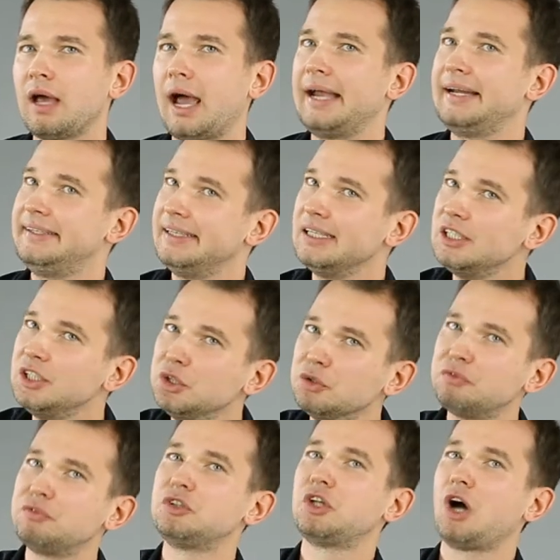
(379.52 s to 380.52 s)
Ideally,
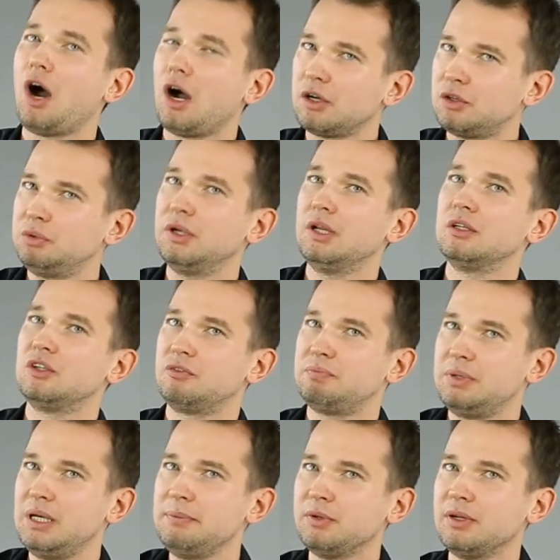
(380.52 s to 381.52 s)
you've talked to a lot
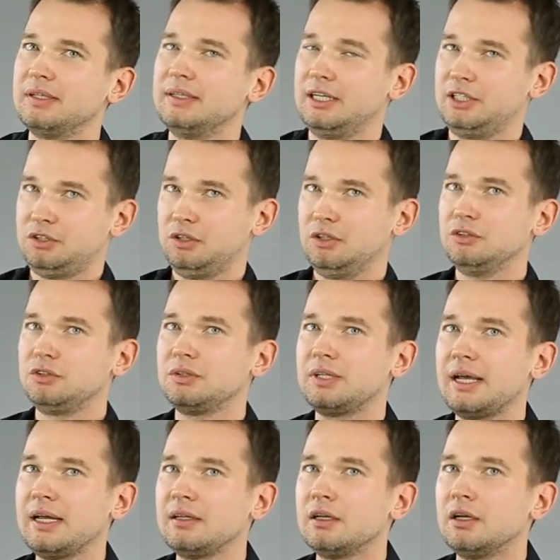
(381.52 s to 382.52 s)
of people and they told you
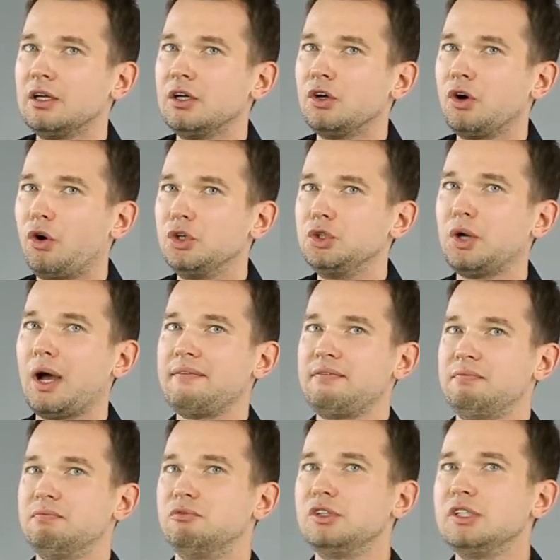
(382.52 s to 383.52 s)
that, or you have
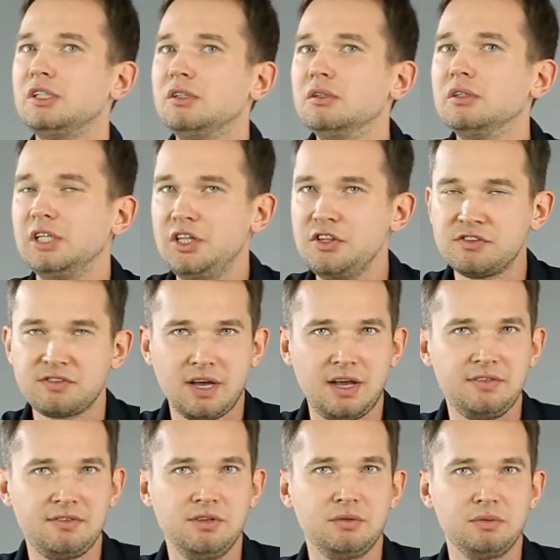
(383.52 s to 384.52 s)
really good
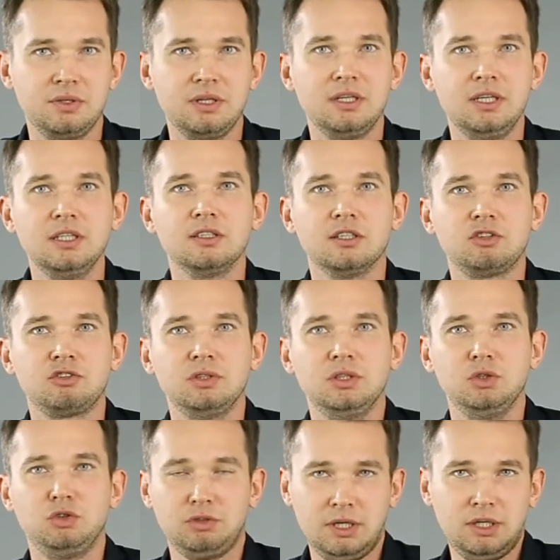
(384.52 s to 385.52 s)
insights into the industry
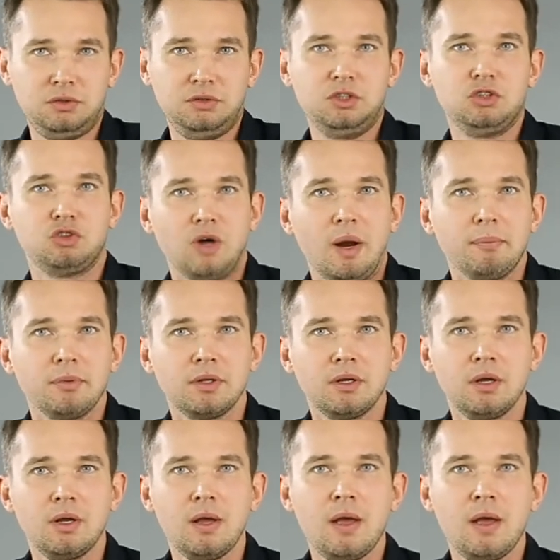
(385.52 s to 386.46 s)
that you're trying to disrupt.